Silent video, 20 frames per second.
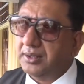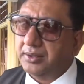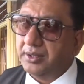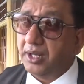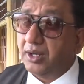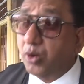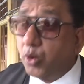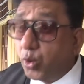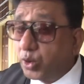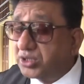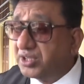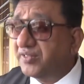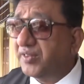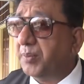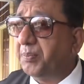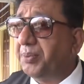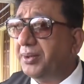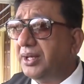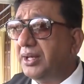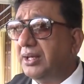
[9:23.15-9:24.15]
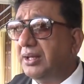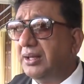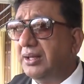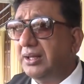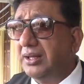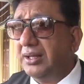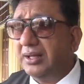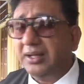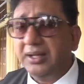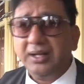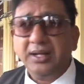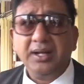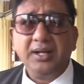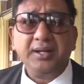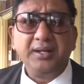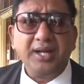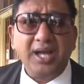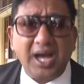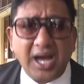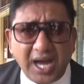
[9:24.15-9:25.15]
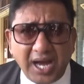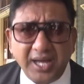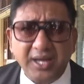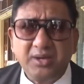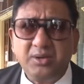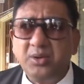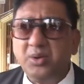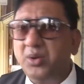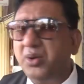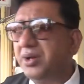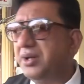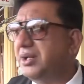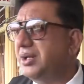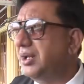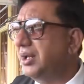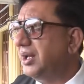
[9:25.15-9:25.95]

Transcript: the Court of Appeal, the High Court,